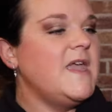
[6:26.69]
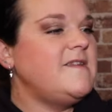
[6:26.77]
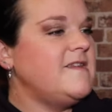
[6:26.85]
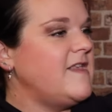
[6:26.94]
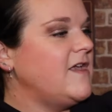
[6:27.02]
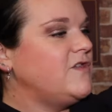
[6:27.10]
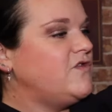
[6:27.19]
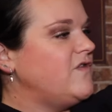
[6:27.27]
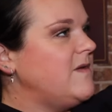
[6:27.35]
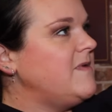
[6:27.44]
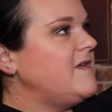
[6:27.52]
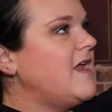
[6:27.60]
It is
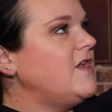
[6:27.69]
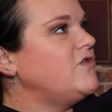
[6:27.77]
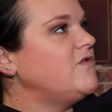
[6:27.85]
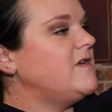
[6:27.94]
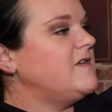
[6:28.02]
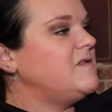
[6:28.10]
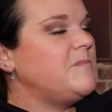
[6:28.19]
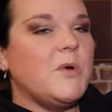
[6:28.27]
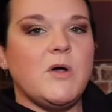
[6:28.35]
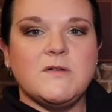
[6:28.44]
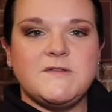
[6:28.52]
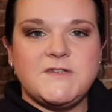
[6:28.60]
extremely dangerous
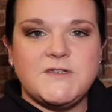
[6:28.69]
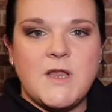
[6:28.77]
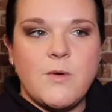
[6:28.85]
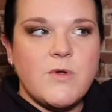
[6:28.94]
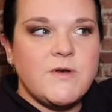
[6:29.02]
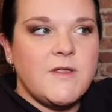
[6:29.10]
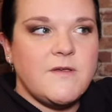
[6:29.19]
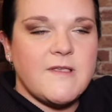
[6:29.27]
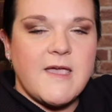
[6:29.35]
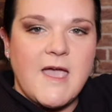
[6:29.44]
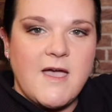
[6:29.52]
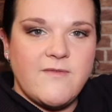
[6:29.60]
but no one knows
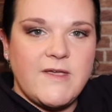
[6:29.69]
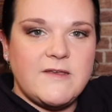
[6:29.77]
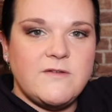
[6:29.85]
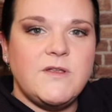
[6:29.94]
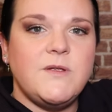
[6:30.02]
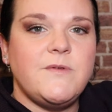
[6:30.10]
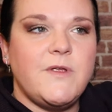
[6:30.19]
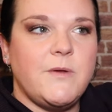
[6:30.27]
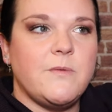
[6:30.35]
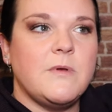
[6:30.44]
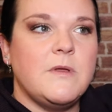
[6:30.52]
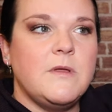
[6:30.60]
I have it, you
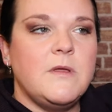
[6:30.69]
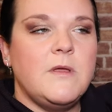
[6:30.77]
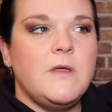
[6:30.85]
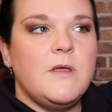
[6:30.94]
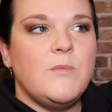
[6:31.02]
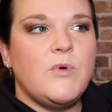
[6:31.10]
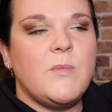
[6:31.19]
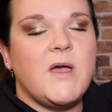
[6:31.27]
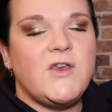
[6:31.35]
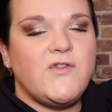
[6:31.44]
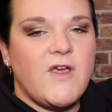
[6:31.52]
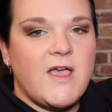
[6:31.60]
do. But
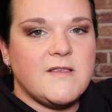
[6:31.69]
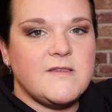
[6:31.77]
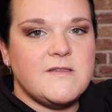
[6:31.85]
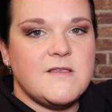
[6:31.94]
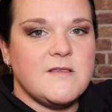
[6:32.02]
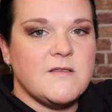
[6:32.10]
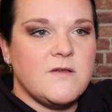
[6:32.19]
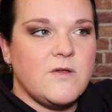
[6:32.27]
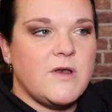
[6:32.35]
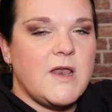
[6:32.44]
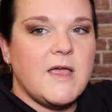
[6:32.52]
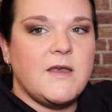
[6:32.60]
my address isn't
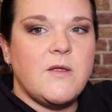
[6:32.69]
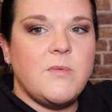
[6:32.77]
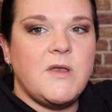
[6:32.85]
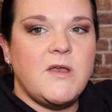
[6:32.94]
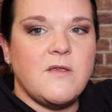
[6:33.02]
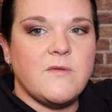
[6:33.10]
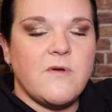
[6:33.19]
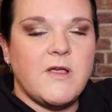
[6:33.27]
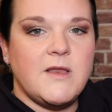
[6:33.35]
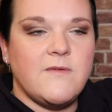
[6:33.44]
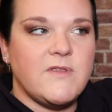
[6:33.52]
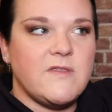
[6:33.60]
online. Nobody knows where I
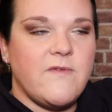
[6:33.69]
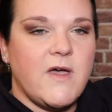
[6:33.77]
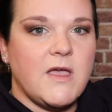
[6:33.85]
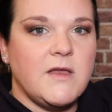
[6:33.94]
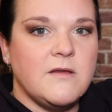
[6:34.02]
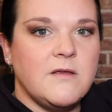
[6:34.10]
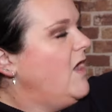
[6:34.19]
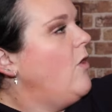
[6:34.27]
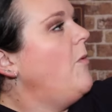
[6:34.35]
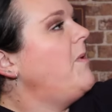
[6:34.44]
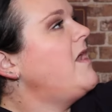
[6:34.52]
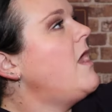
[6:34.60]
live. It's fine. There
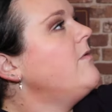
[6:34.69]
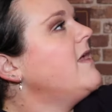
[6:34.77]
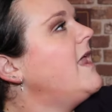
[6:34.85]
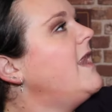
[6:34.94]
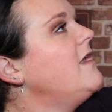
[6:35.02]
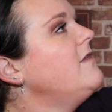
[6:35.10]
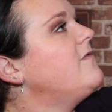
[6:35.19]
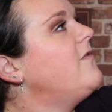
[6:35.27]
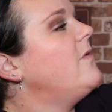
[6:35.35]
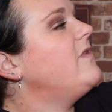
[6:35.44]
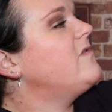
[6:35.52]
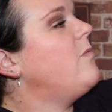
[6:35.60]
will be no killings
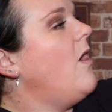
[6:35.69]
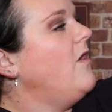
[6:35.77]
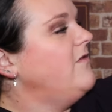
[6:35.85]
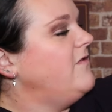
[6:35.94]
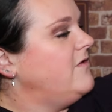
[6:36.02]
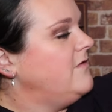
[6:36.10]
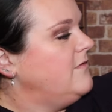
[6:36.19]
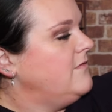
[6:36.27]
for this wand.